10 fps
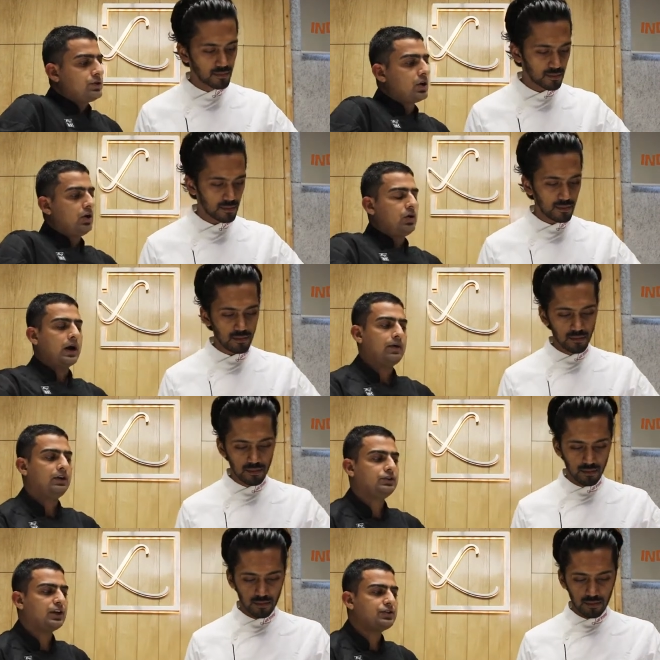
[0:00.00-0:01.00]
Speaker 1: So I
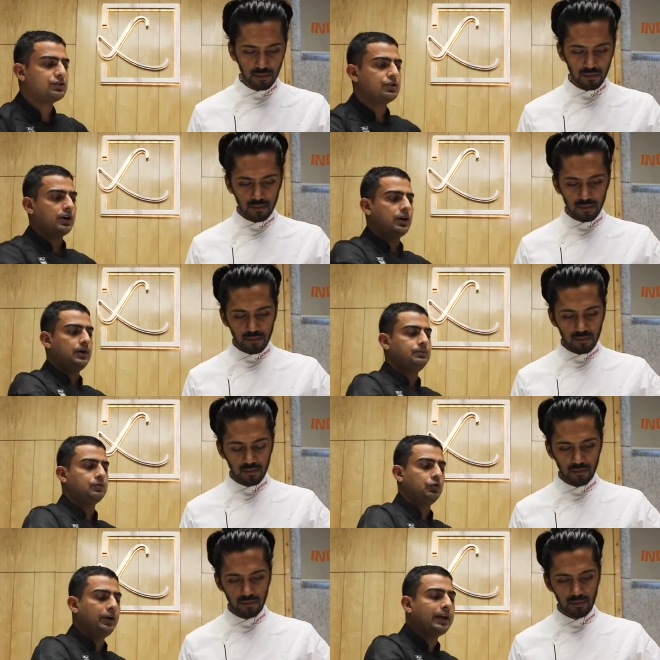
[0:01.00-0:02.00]
will just uh,
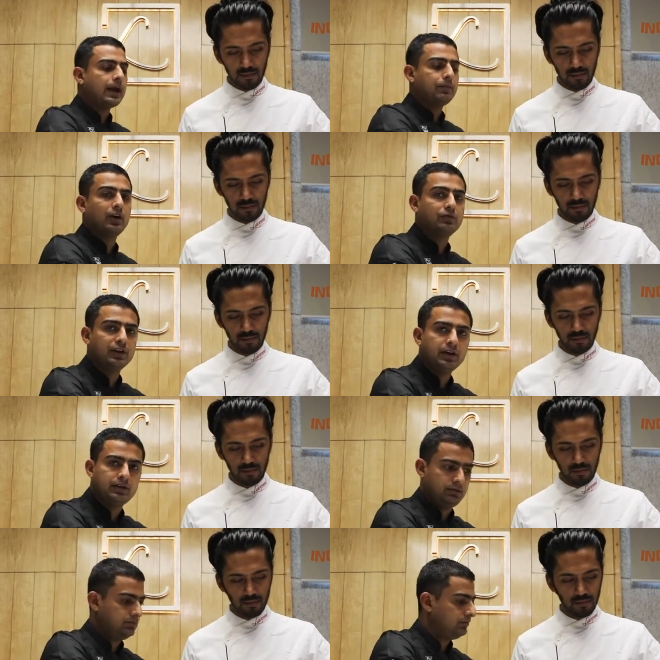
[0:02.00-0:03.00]
recap what we did.
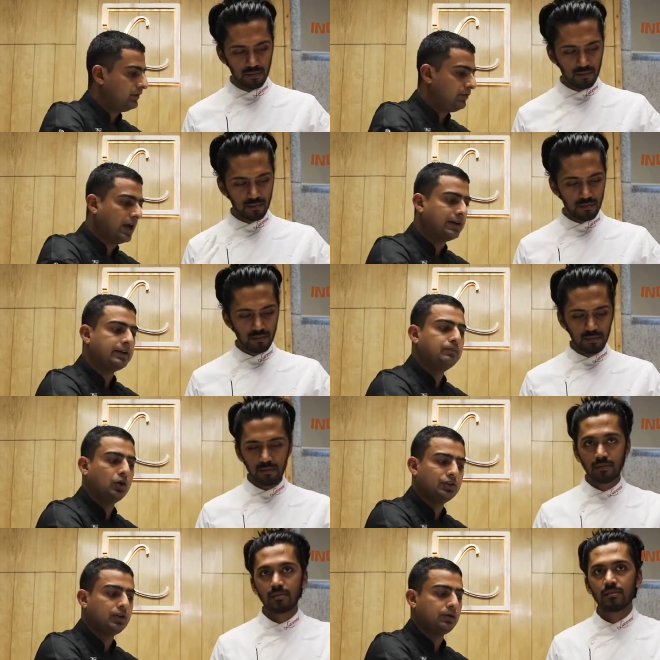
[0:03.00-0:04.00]
We added
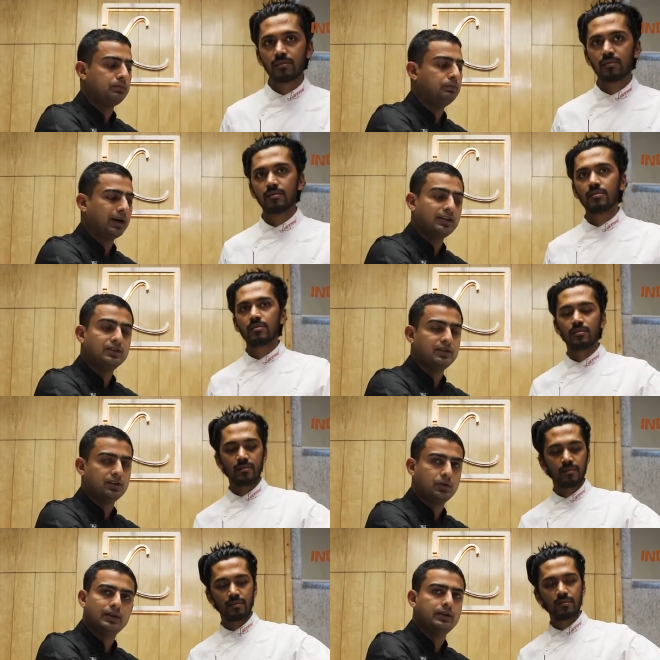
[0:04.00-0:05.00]
both the butters
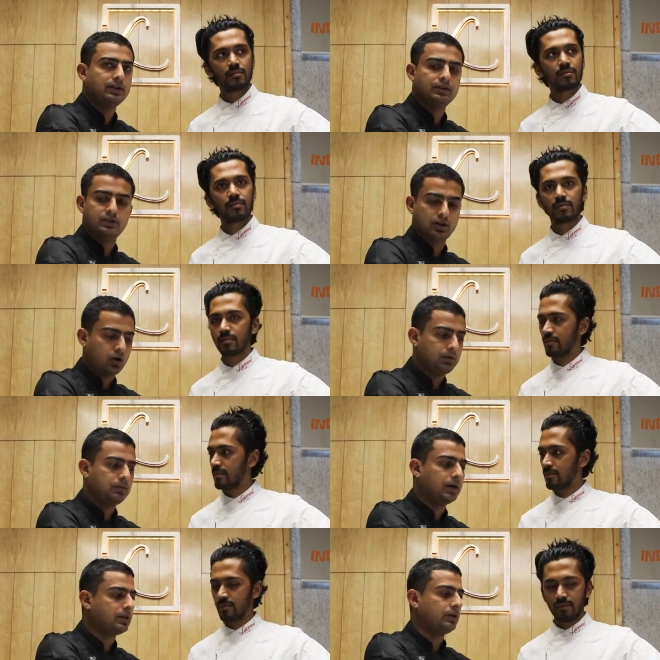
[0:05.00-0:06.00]
into it, that is the normal
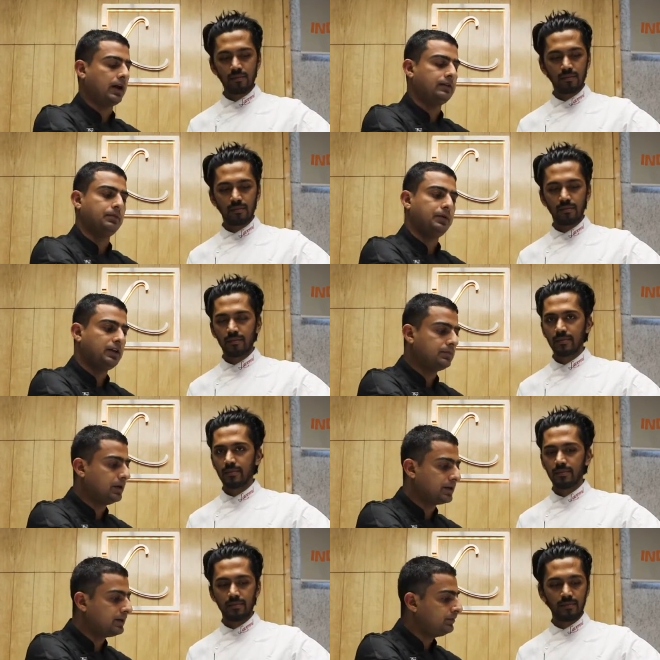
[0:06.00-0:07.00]
butter and the peanut
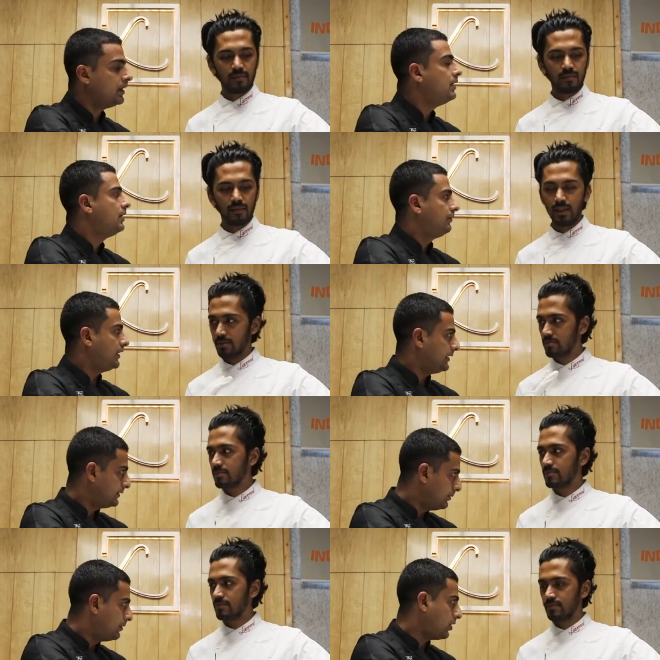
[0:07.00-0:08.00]
butter. Yep. We
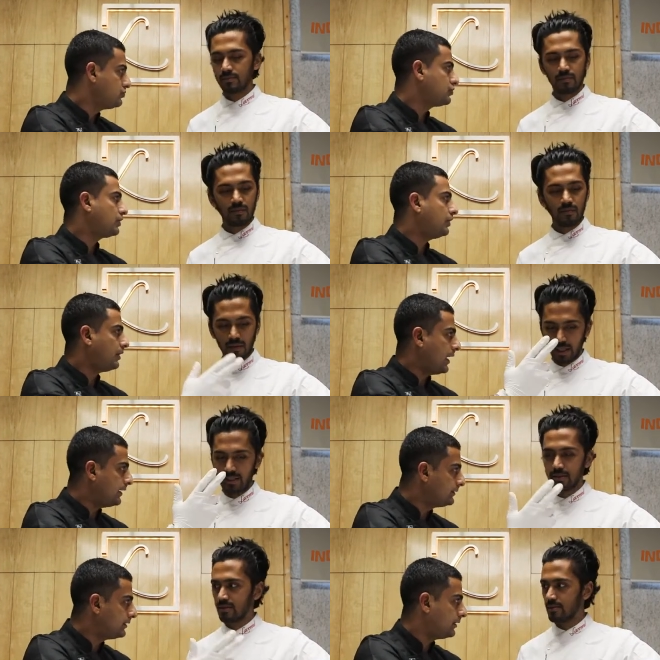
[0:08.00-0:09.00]
added the brown sugar
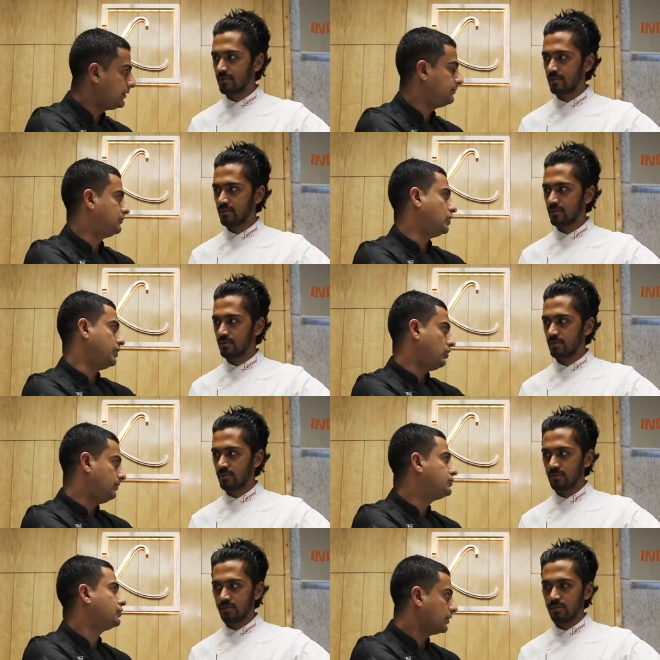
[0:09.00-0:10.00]
yes. and the, the
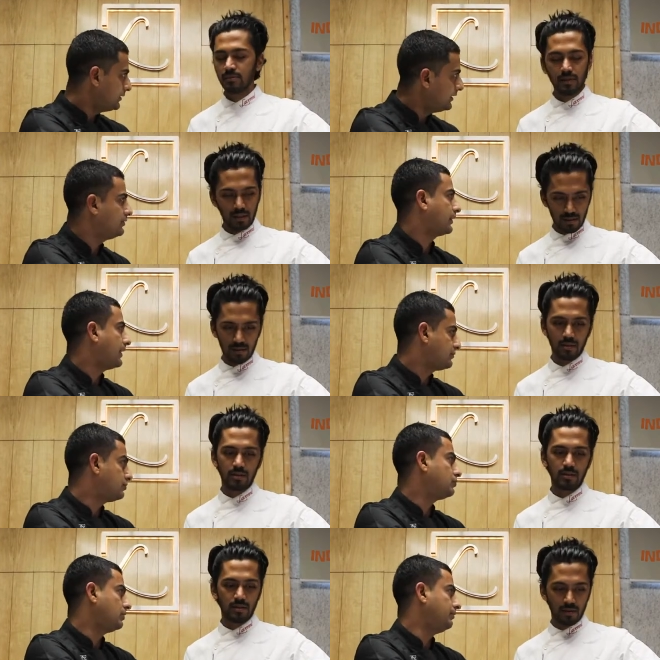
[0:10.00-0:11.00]
normal sugar, that is the caster
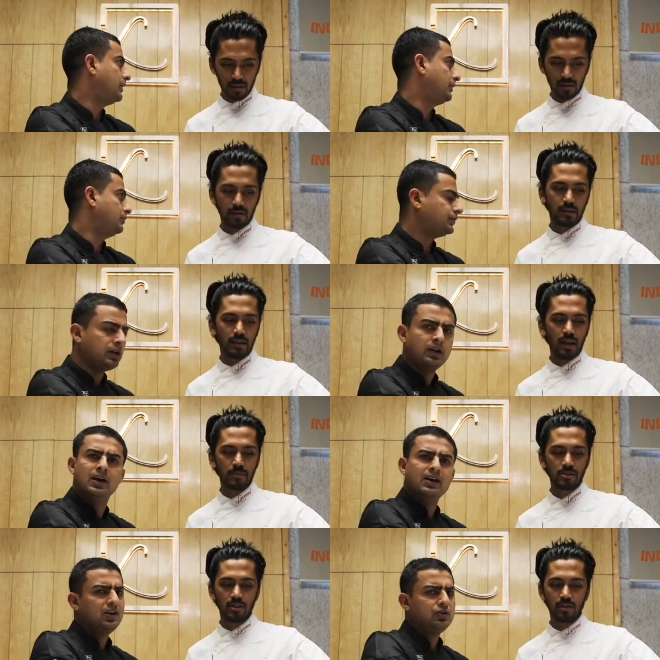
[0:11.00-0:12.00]
sugar we are using.
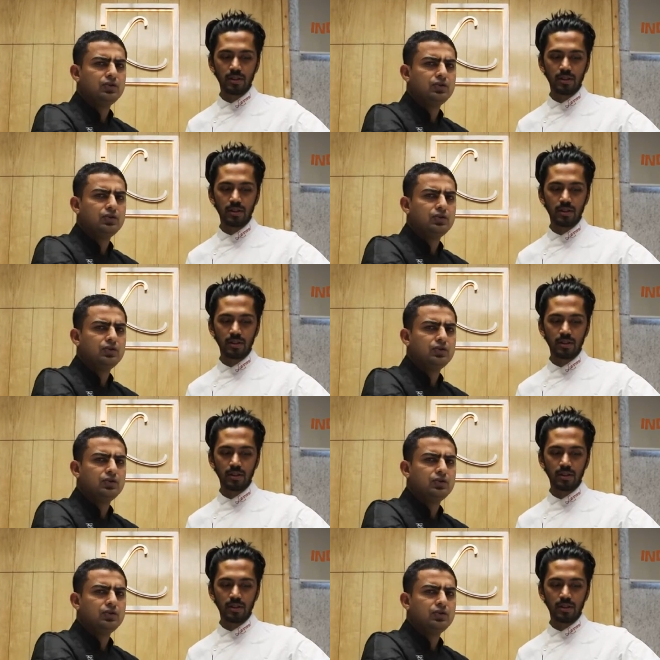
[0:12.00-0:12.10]
Absolutely.